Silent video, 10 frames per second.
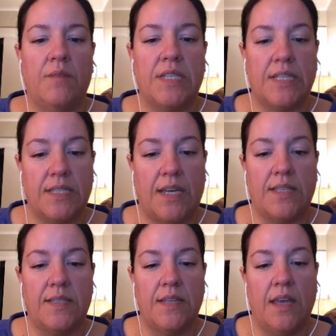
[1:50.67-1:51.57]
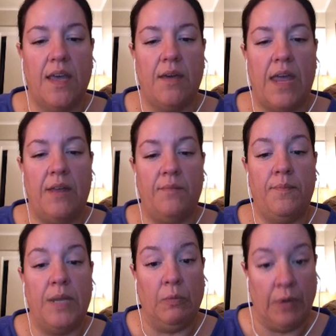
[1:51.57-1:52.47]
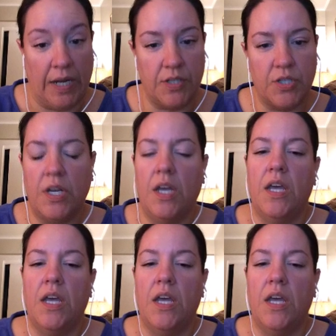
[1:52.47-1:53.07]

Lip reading: success and be rich.